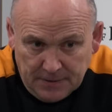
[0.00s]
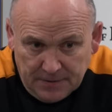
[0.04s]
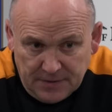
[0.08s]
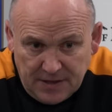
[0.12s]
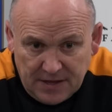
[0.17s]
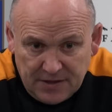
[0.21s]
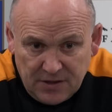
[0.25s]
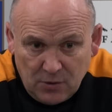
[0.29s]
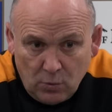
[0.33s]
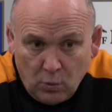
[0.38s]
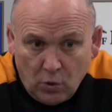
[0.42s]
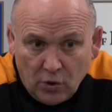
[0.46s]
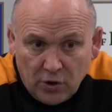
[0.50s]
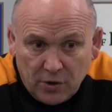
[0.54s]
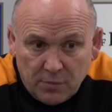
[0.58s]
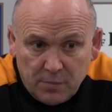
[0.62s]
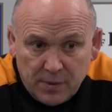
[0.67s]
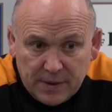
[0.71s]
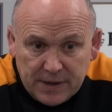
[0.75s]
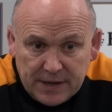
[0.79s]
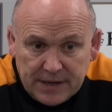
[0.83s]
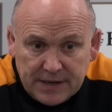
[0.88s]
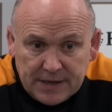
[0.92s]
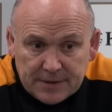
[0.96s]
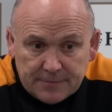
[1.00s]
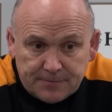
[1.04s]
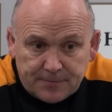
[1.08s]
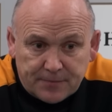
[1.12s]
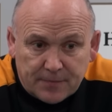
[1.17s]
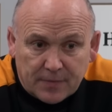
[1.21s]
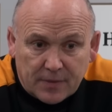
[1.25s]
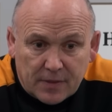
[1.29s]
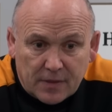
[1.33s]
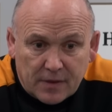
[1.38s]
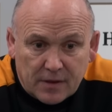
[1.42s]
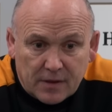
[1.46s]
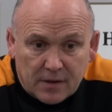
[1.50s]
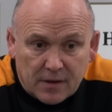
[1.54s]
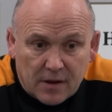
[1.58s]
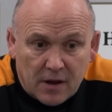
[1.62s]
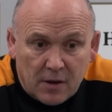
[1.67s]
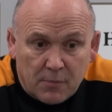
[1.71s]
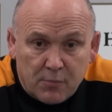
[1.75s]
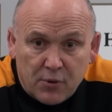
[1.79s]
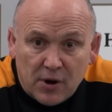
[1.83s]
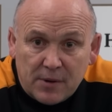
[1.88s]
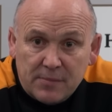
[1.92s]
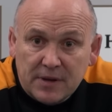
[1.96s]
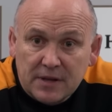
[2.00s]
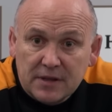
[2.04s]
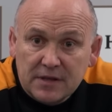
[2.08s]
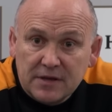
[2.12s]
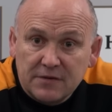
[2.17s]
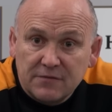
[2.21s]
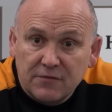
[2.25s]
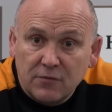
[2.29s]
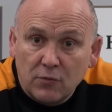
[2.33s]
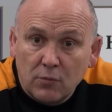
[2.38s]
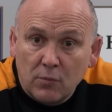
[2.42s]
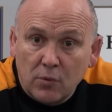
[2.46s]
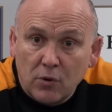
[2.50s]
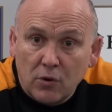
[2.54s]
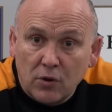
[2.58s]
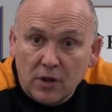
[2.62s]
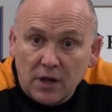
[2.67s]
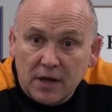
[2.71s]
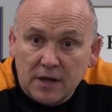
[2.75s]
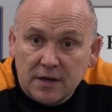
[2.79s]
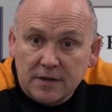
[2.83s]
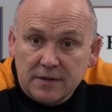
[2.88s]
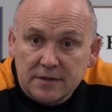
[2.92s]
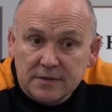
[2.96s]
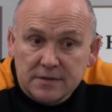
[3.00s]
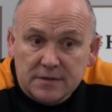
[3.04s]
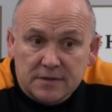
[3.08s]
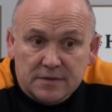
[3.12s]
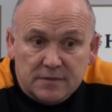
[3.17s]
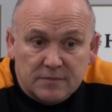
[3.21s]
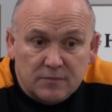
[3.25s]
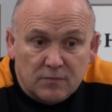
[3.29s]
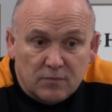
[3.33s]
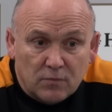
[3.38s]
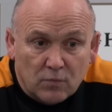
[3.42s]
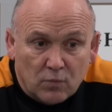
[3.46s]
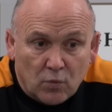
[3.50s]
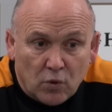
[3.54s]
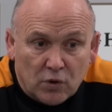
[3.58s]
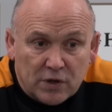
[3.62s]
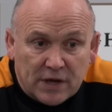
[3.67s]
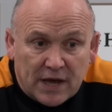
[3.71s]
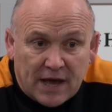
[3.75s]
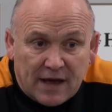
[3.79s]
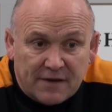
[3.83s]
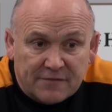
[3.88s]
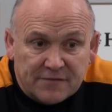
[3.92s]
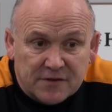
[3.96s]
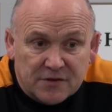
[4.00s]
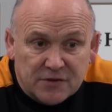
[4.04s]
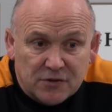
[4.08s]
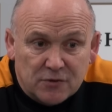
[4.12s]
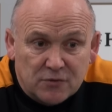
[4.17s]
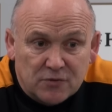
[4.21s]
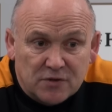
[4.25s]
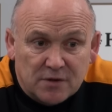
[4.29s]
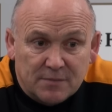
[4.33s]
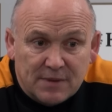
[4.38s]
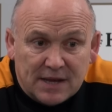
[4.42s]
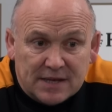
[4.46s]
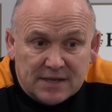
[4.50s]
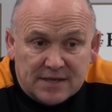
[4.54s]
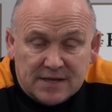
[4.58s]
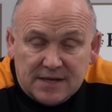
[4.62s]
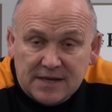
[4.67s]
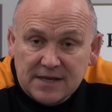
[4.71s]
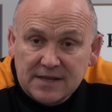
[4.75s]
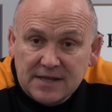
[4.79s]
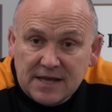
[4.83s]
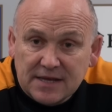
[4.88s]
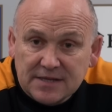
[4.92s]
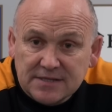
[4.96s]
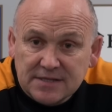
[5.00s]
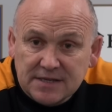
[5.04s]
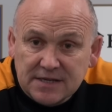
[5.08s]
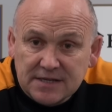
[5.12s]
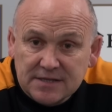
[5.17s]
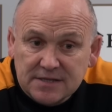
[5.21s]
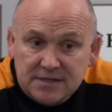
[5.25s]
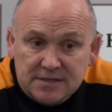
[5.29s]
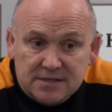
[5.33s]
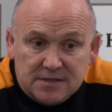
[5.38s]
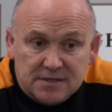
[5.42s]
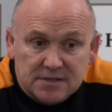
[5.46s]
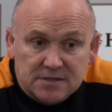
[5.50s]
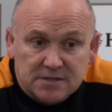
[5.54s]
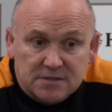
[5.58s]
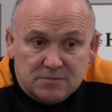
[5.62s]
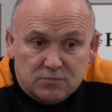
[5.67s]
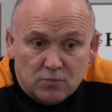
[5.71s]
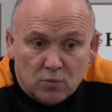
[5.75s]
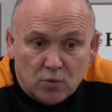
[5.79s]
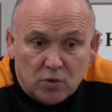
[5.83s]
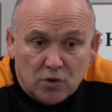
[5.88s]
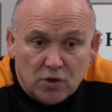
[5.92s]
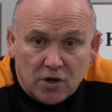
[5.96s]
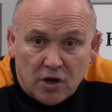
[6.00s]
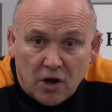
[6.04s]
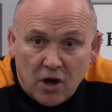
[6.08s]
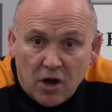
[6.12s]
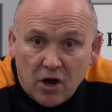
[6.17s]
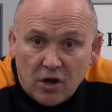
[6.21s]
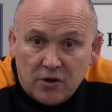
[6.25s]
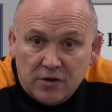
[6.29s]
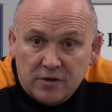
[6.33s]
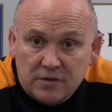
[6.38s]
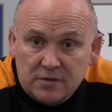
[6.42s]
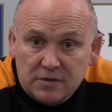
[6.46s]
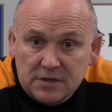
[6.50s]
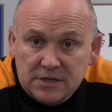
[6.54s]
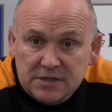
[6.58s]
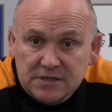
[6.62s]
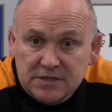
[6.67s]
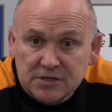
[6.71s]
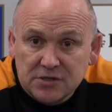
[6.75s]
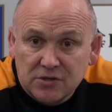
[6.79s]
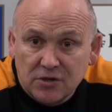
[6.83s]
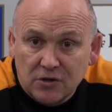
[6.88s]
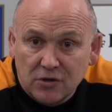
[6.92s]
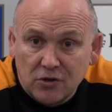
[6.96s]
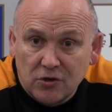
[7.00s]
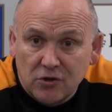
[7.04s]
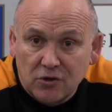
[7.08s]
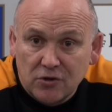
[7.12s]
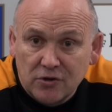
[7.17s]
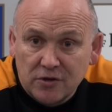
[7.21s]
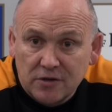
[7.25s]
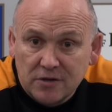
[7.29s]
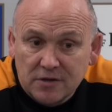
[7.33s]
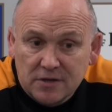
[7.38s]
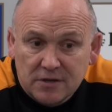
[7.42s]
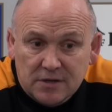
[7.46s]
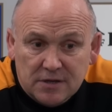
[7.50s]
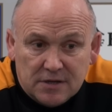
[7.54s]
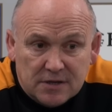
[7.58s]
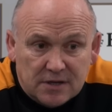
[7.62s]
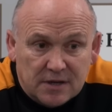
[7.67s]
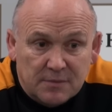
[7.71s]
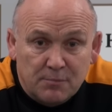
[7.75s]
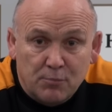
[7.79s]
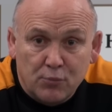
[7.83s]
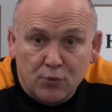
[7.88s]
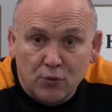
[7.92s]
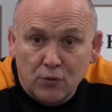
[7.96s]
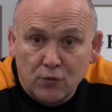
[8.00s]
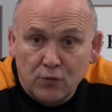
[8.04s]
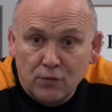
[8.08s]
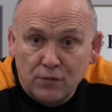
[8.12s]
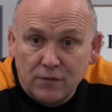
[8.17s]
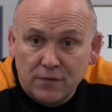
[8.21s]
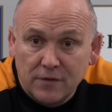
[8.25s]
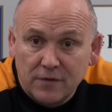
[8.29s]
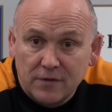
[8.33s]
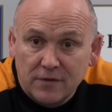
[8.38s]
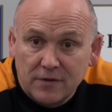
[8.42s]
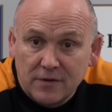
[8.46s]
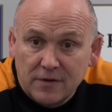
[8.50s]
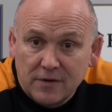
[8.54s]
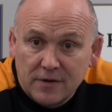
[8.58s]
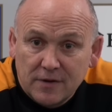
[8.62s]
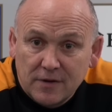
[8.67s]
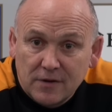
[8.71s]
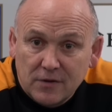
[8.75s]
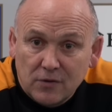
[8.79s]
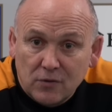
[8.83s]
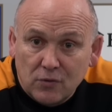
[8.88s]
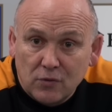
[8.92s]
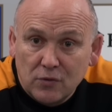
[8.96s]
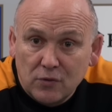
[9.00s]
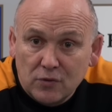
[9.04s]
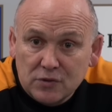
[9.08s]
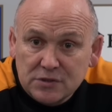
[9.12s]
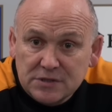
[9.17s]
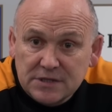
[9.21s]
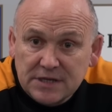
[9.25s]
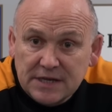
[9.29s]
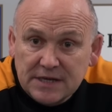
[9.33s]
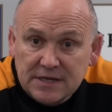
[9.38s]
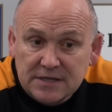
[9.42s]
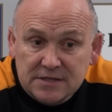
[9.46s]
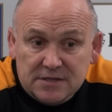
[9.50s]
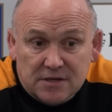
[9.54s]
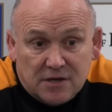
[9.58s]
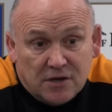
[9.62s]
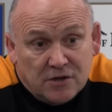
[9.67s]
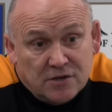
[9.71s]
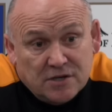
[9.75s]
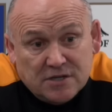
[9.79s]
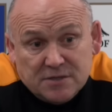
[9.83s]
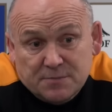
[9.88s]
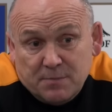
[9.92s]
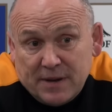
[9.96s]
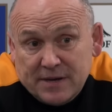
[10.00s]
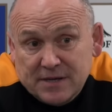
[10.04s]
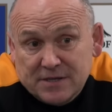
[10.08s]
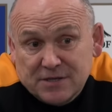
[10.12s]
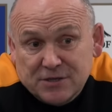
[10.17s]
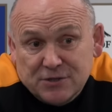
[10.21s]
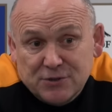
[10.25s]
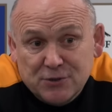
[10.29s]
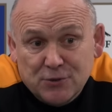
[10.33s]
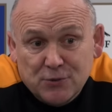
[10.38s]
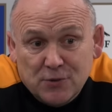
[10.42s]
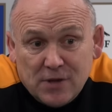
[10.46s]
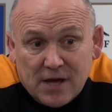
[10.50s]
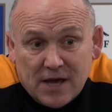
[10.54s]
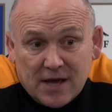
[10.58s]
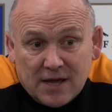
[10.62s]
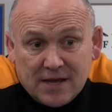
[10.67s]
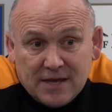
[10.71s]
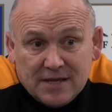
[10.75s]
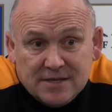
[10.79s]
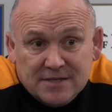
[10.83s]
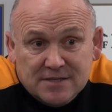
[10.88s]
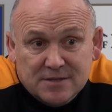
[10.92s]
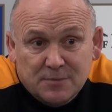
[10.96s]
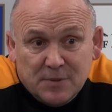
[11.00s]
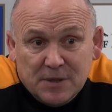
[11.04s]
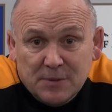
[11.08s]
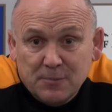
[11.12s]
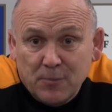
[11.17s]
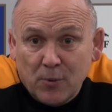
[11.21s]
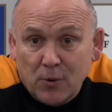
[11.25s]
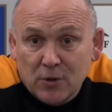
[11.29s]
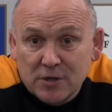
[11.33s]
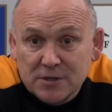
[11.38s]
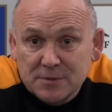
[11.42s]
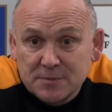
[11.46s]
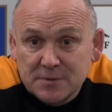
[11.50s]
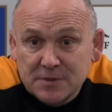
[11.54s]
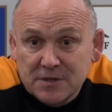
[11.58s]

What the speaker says: that they want to be a Premier League footballer. What you have to do to maintain that status is work hard, listen, learn, improve, all those things. And it's better to do that against the big boys,